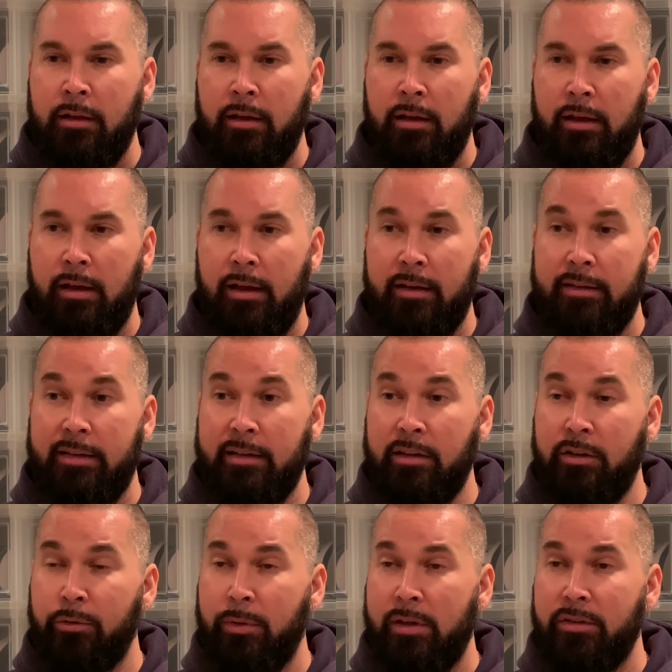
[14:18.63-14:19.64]

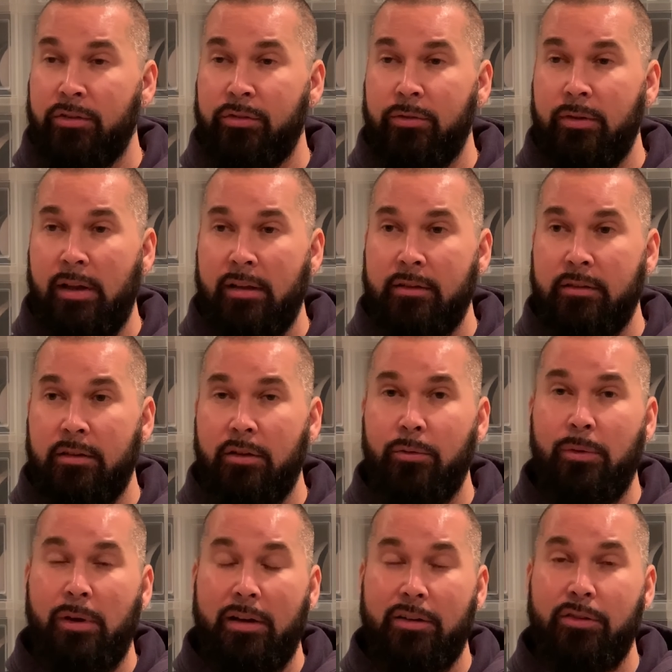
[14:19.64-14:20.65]
Didn't registered
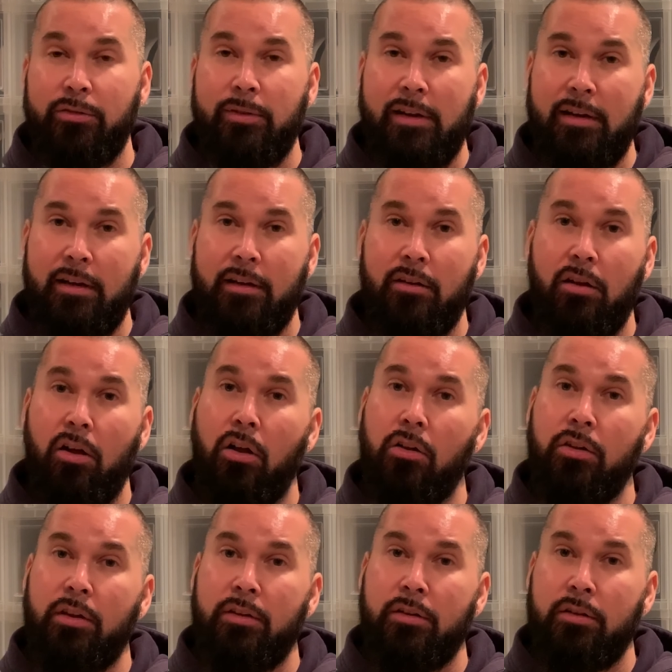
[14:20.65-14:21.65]
all
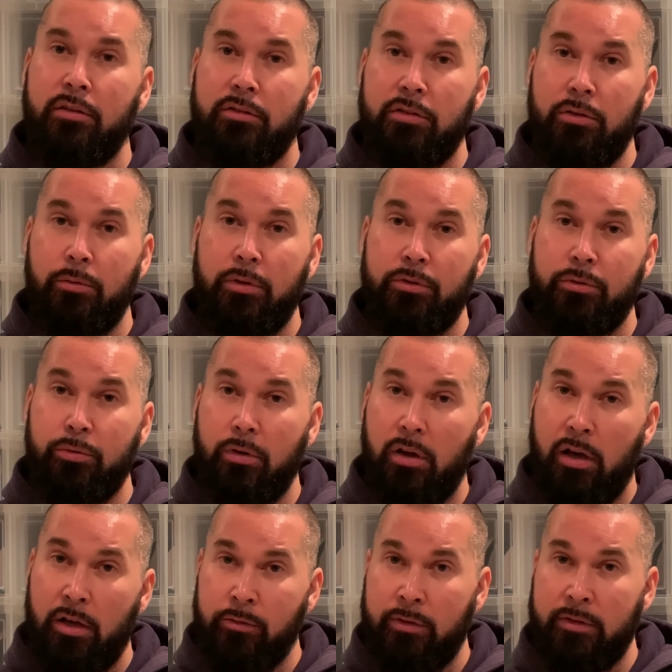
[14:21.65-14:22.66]
the 0 to
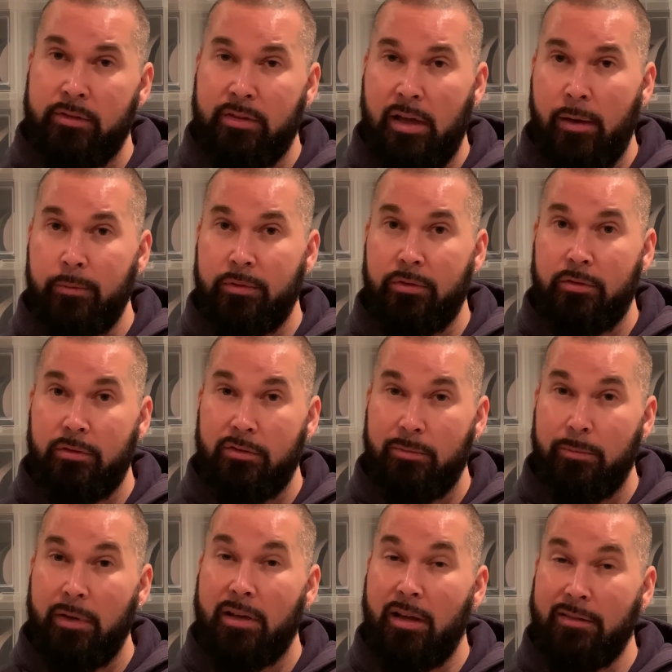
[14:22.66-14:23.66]
100 times
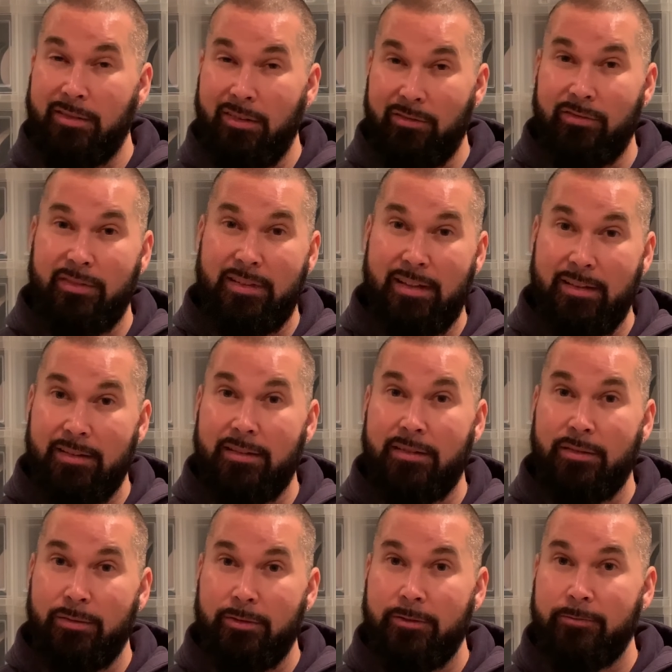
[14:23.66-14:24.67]
because of
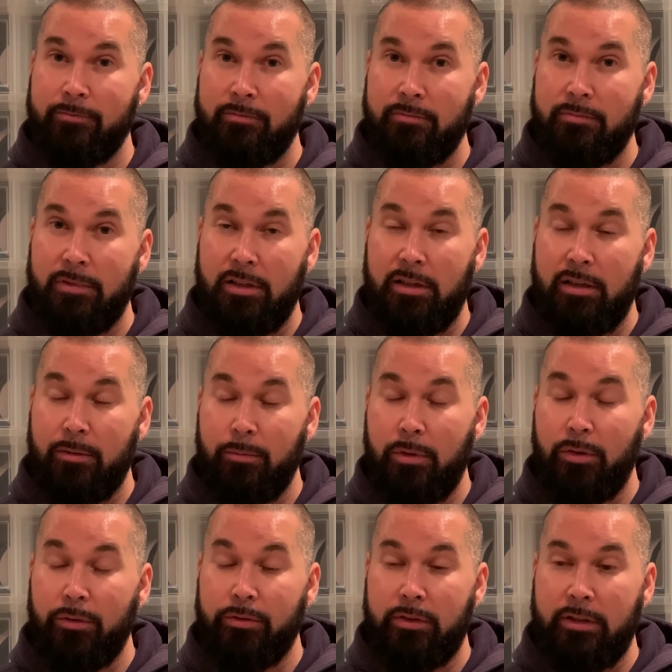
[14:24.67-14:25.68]
this,
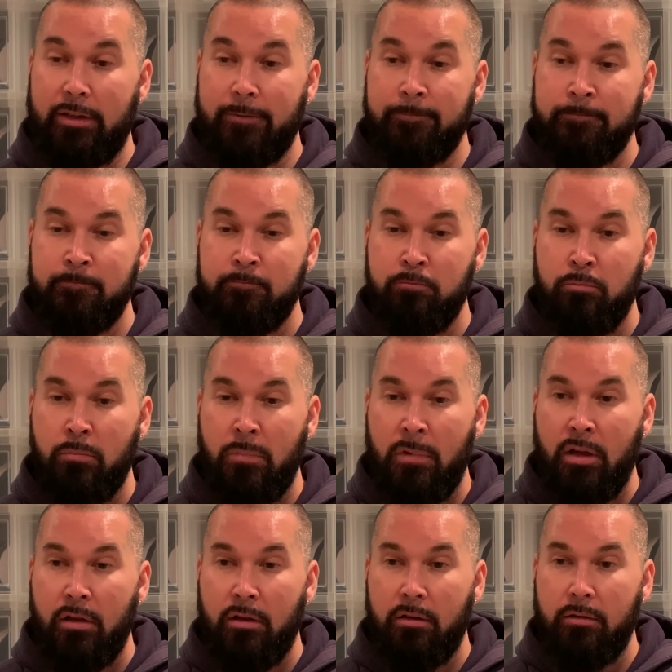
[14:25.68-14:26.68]
mostly
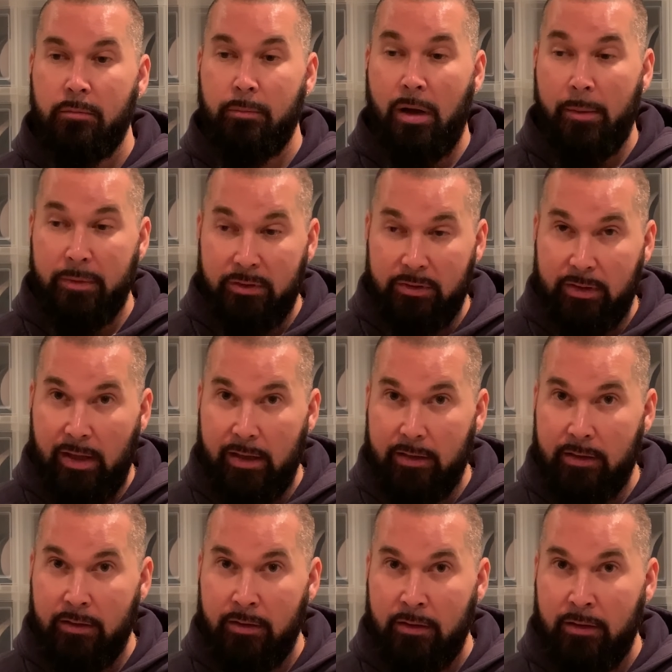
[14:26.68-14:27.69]
my
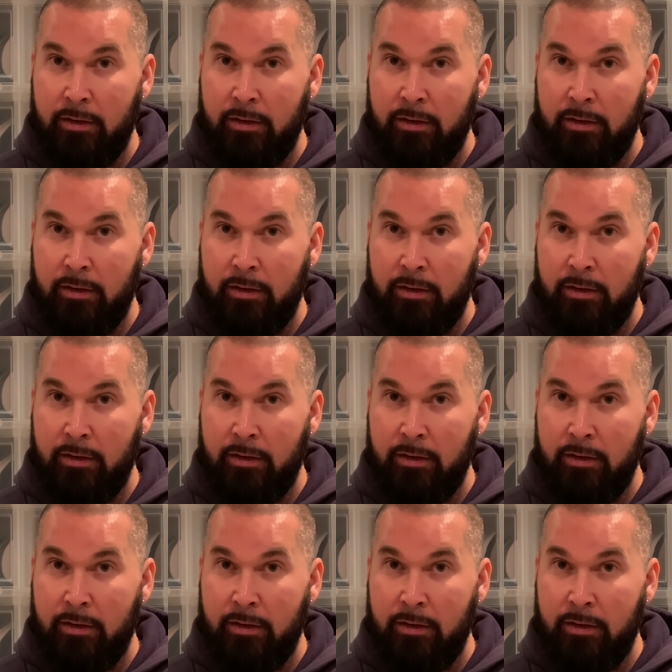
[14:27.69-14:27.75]
mistake.